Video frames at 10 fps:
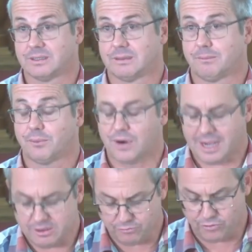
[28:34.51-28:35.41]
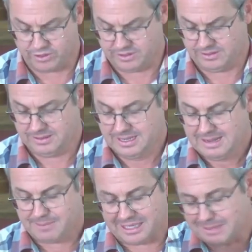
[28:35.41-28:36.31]
Pray for it.
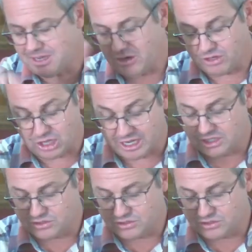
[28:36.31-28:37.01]
But let me close